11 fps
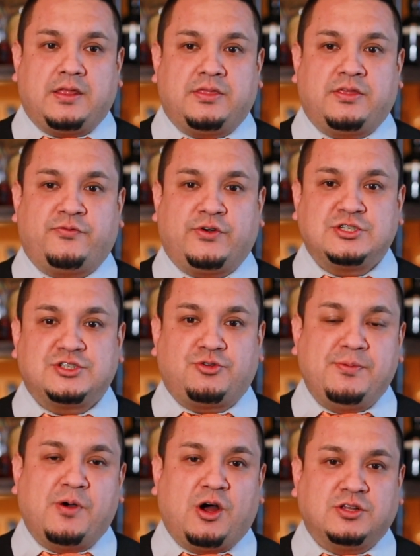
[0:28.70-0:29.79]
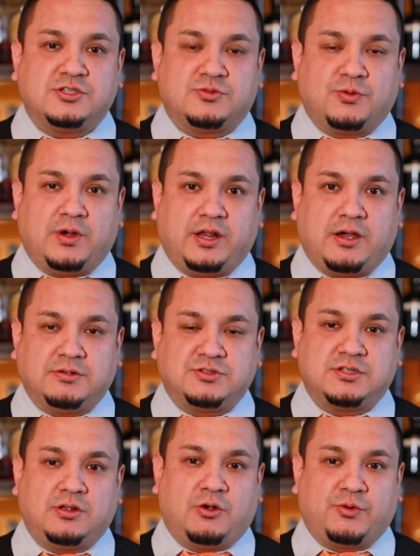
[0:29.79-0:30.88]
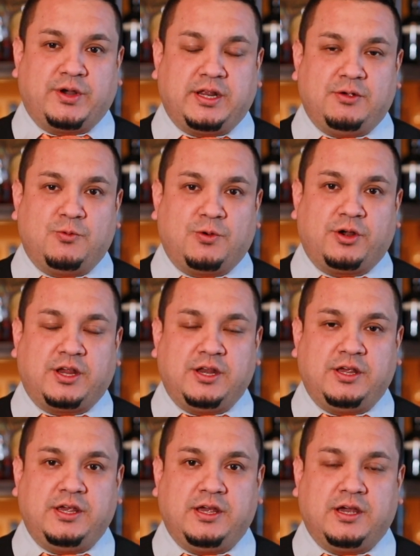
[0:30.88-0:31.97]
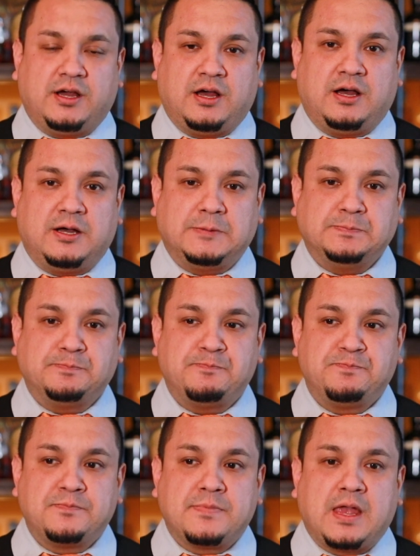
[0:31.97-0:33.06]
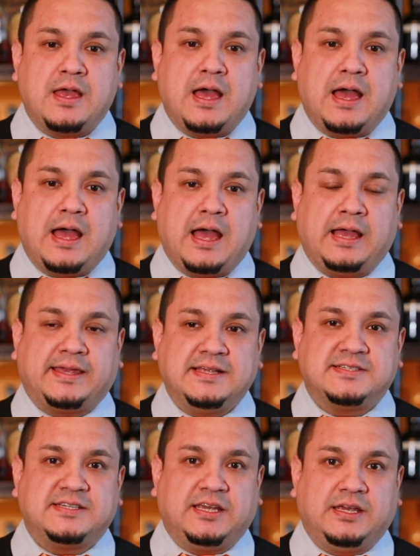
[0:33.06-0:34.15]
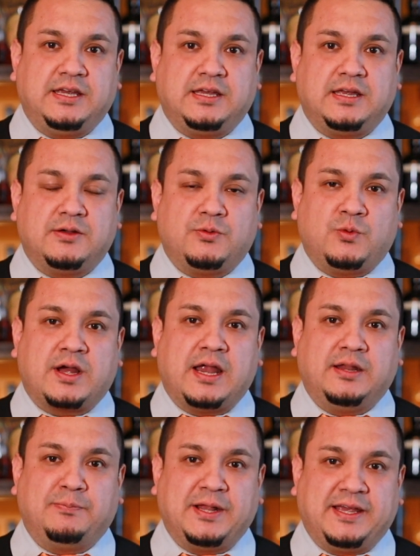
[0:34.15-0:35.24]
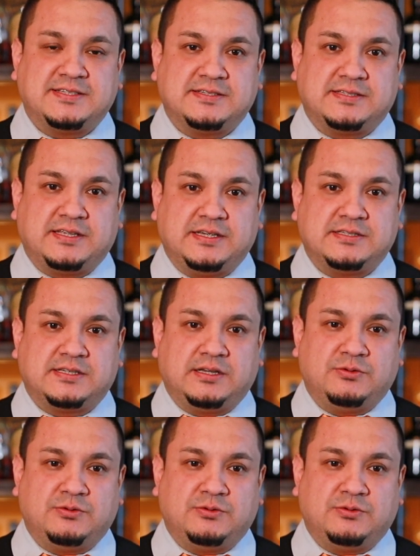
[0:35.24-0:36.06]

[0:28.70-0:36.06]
The first 3 months when I was already working here, I can see what kind of place is this.